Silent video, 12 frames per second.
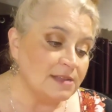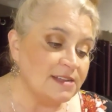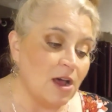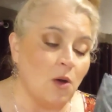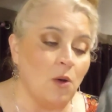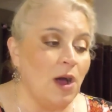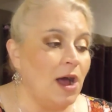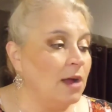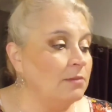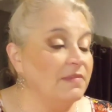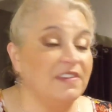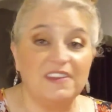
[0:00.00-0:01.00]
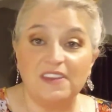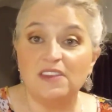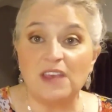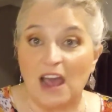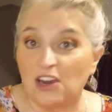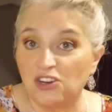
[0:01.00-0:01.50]
So um, this
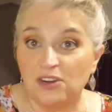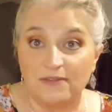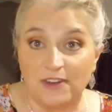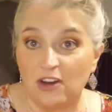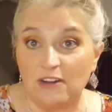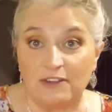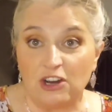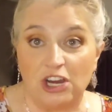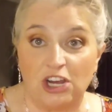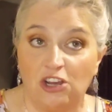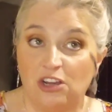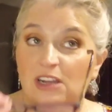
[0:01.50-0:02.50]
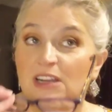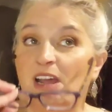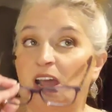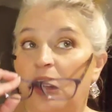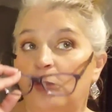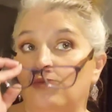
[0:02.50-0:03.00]
is actually very, very
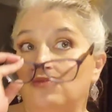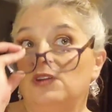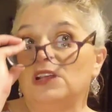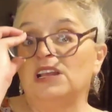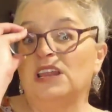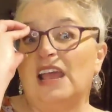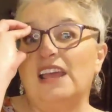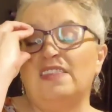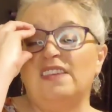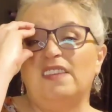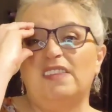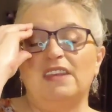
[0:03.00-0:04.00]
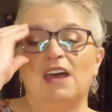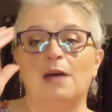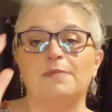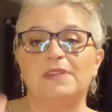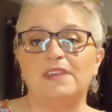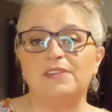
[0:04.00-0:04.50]
good. I really like this.
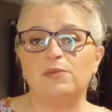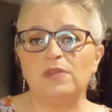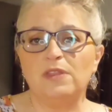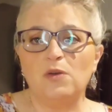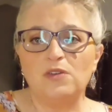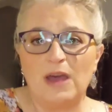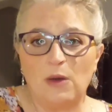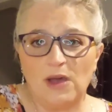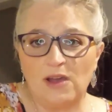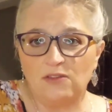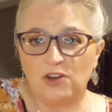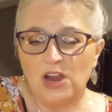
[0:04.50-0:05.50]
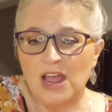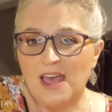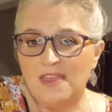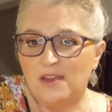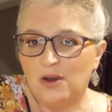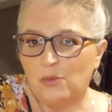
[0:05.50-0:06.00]
Um, this one though, however,
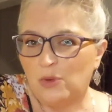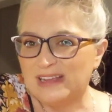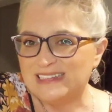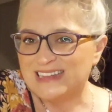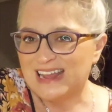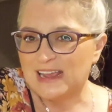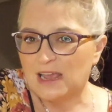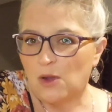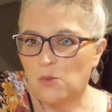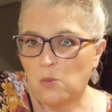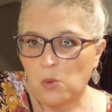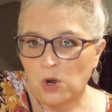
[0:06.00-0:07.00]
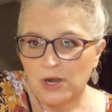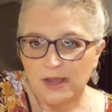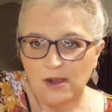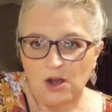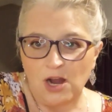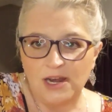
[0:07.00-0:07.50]
there was like a warning